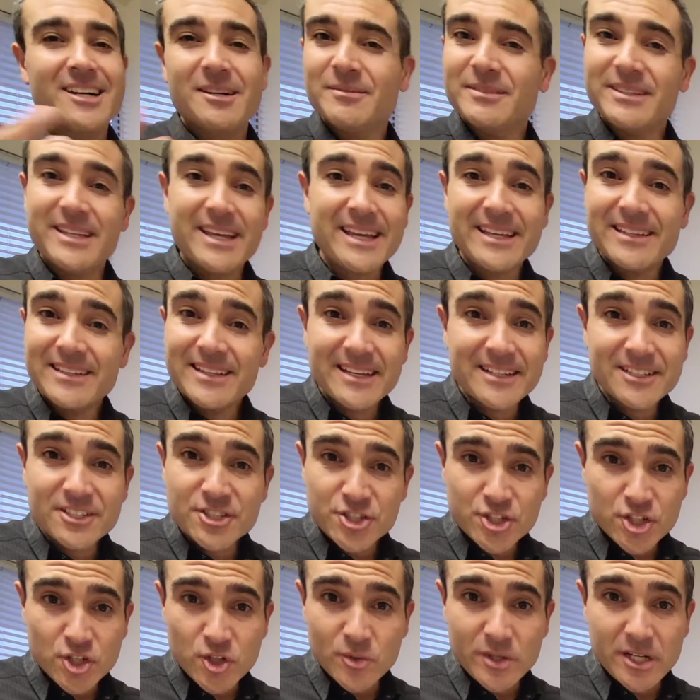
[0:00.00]
They didn't
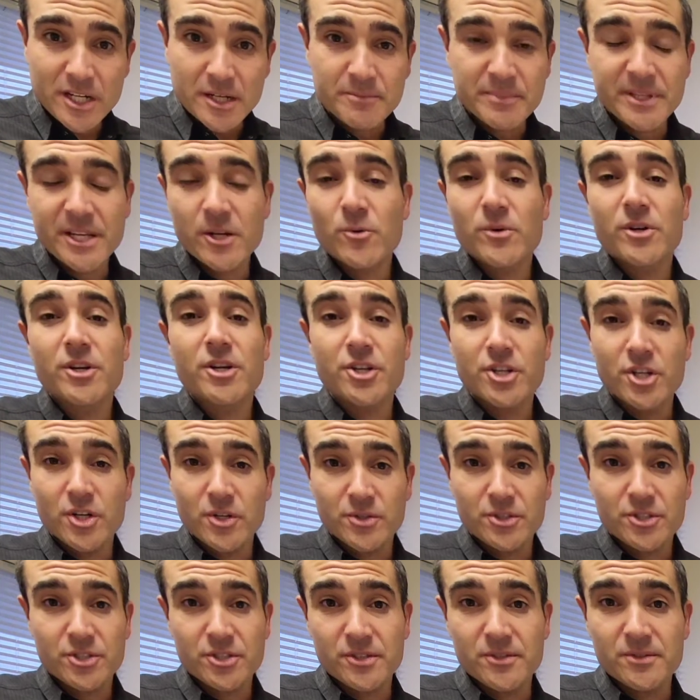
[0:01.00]
show up. They were
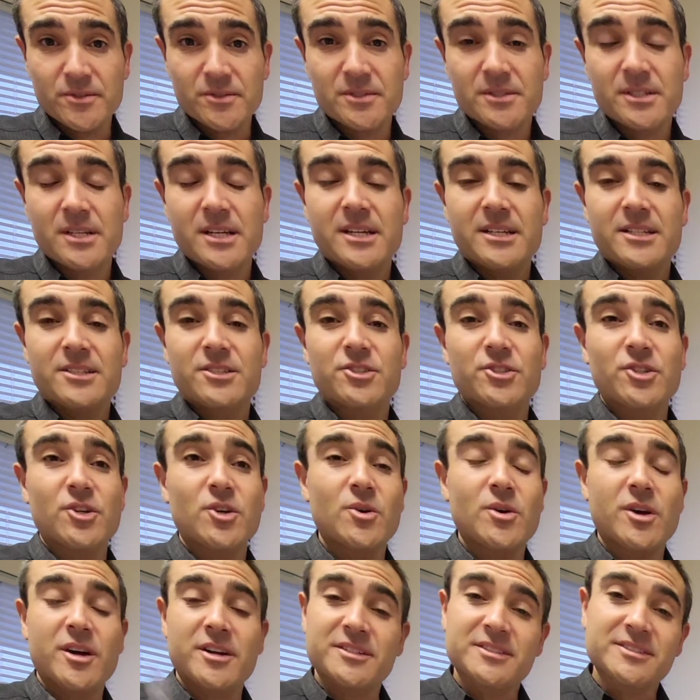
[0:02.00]
no-shows. So
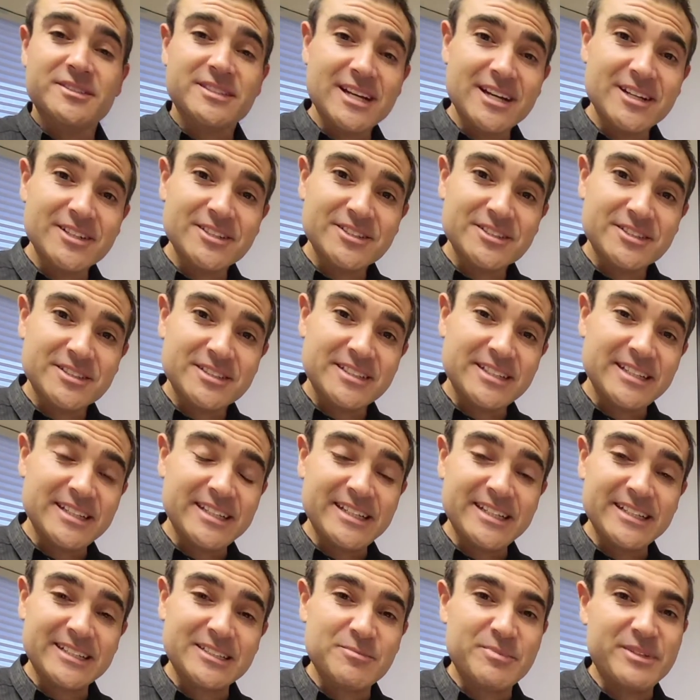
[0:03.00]
our sellers
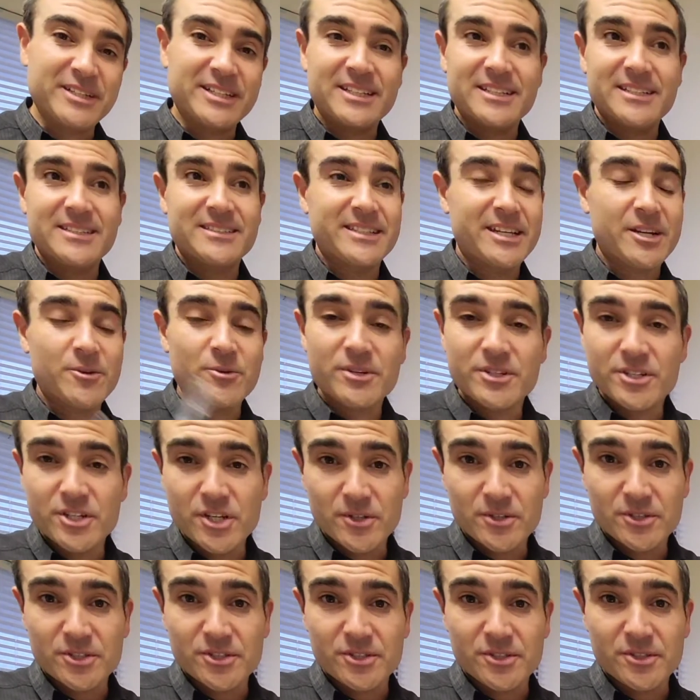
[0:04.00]
ticked because they were
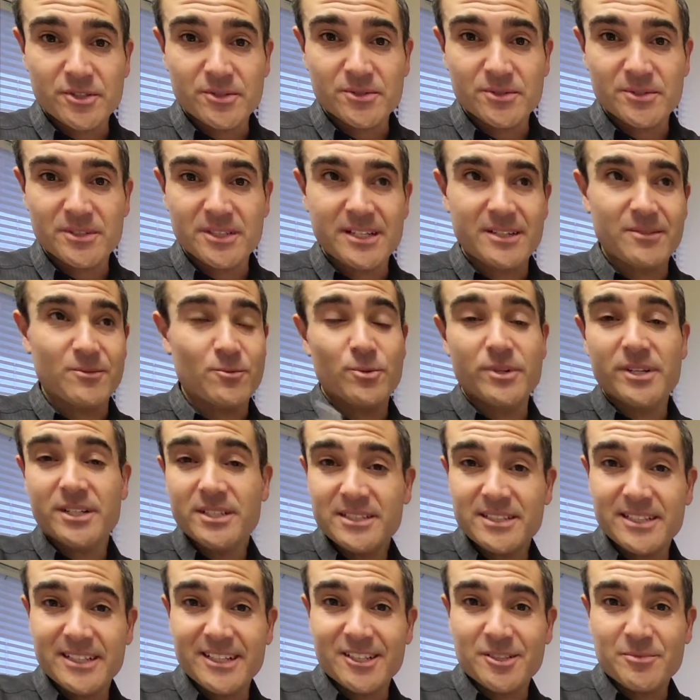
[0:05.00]
no-shows, and we're
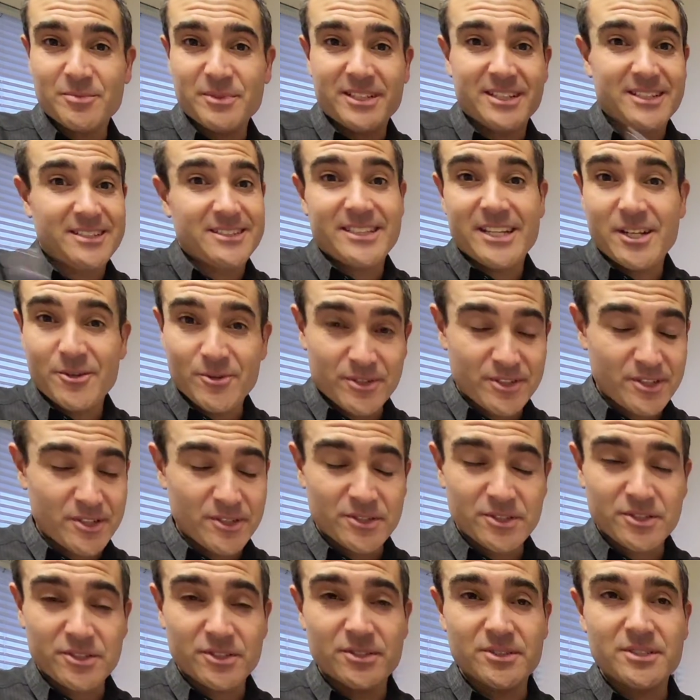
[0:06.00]
ticked because they were
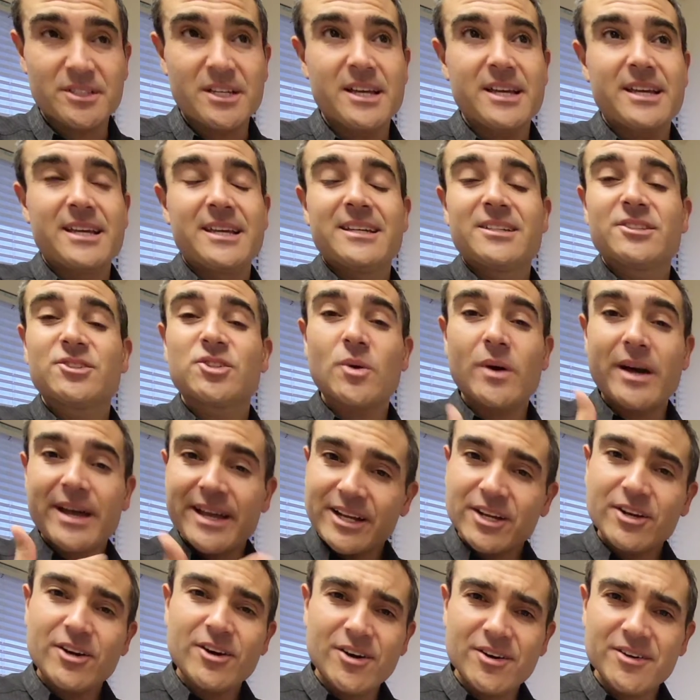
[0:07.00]
no-shows. So I
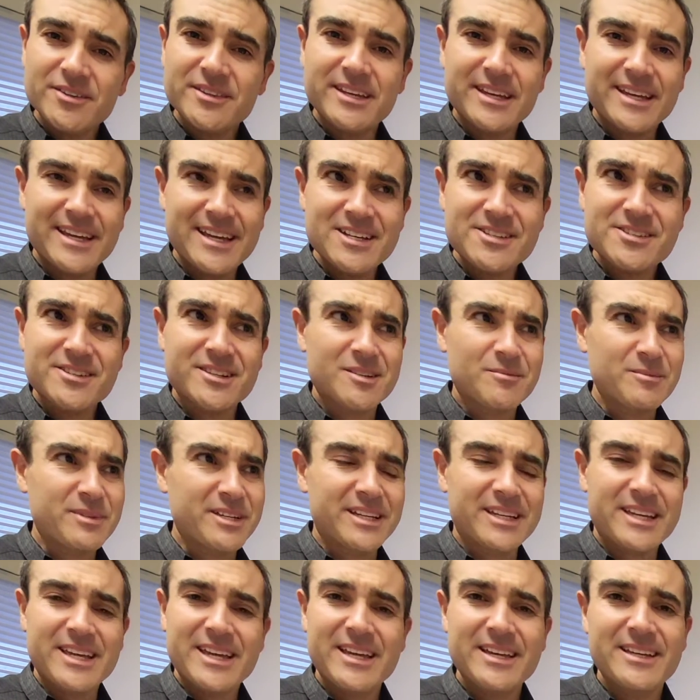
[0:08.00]
called the agent. I'm like,
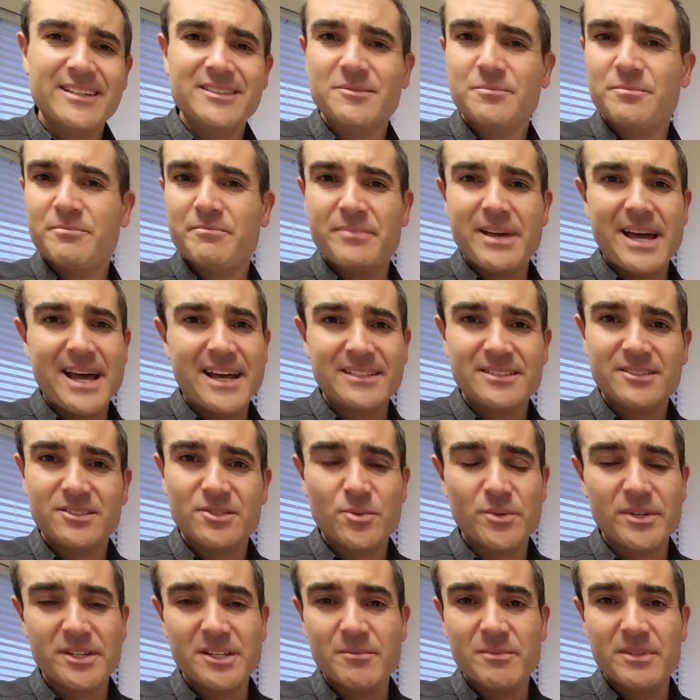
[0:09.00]
hey, it's past
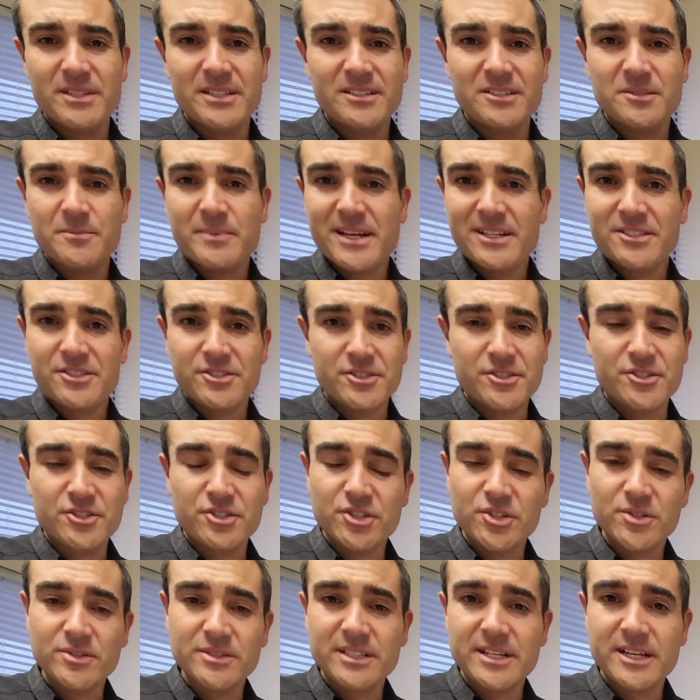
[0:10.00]
20 minutes past your
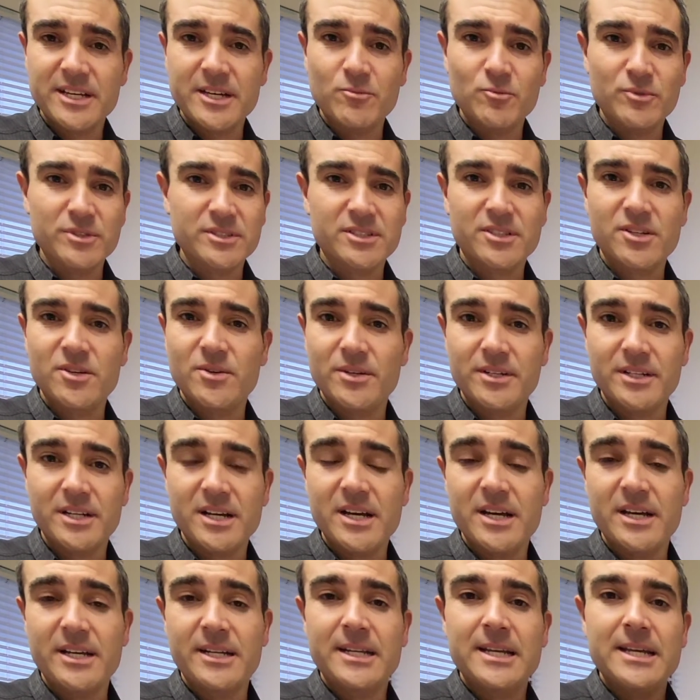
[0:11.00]
show time. What's going
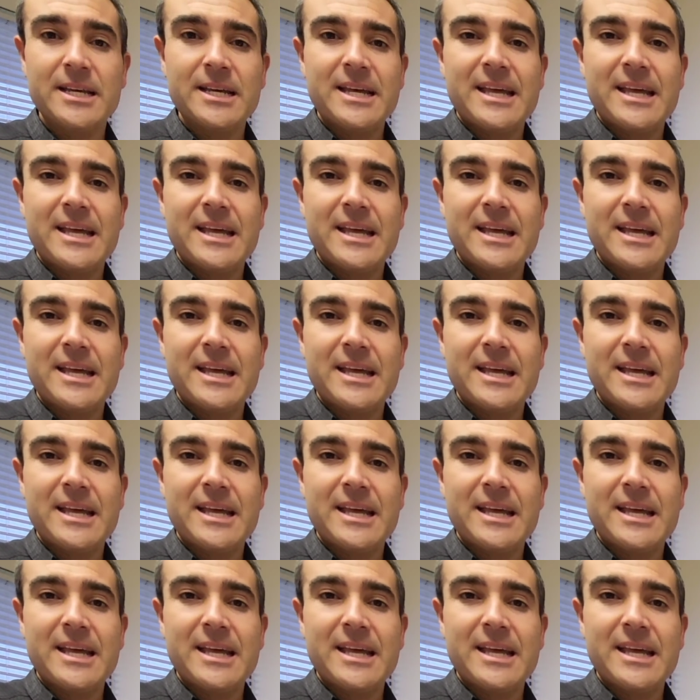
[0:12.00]
on?